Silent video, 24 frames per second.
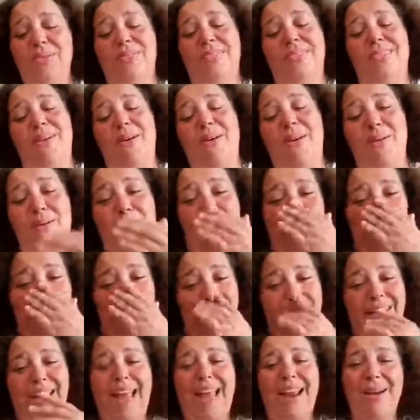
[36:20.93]
So
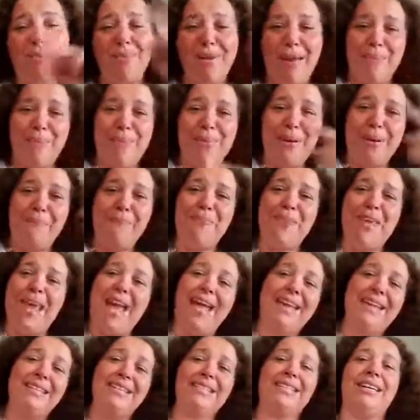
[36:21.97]
we're kind of wrapping up the
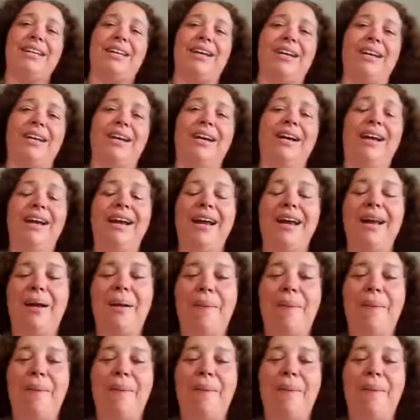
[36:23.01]
end here.